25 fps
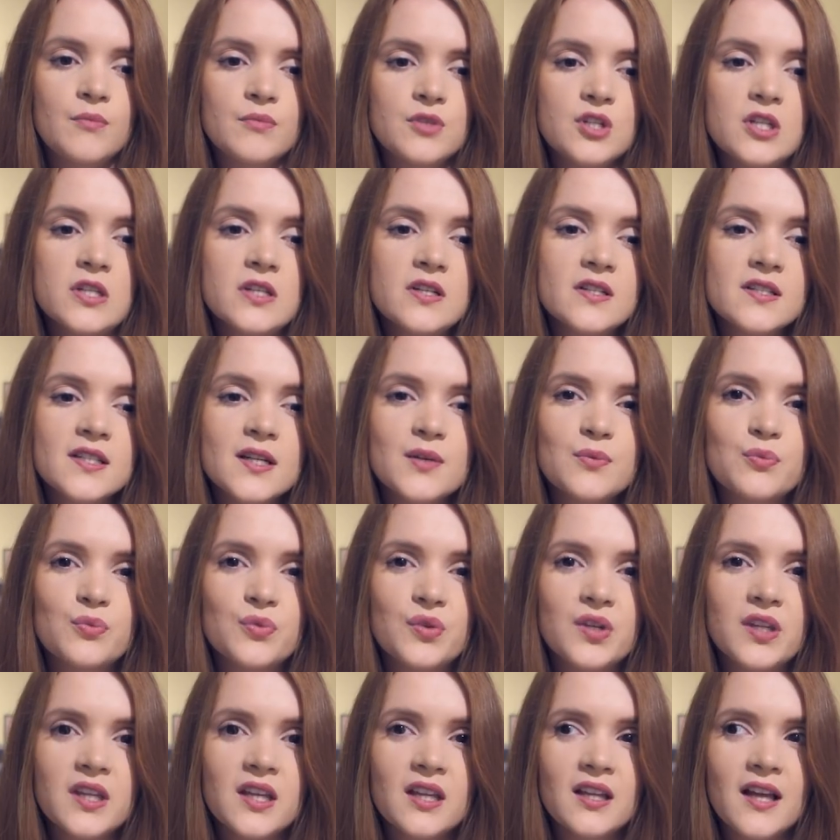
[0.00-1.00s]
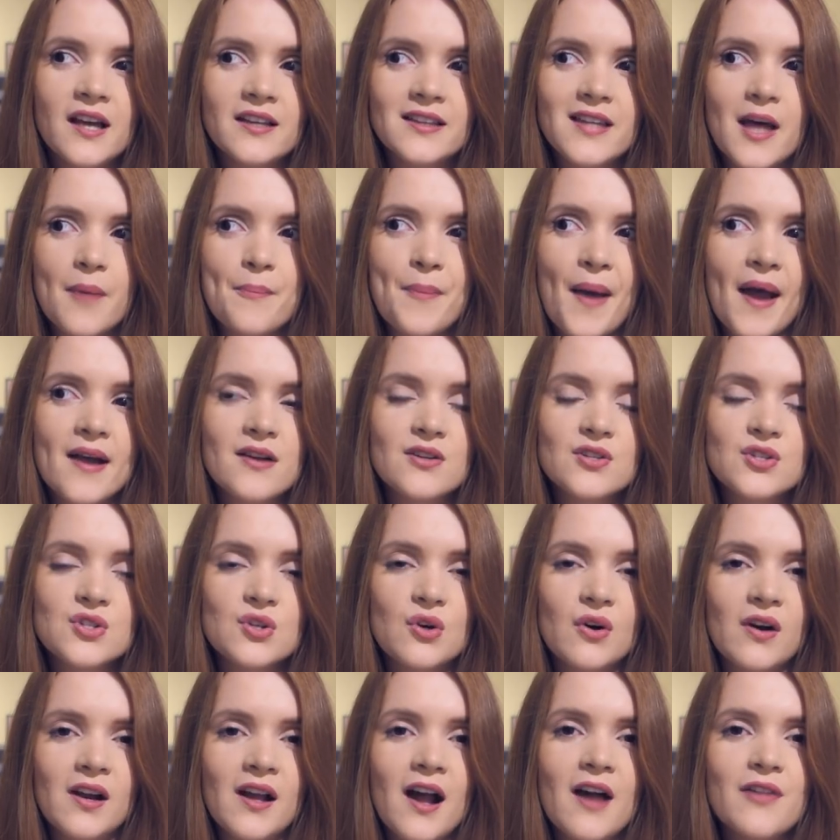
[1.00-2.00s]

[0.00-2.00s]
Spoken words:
Just because I really like that backstory.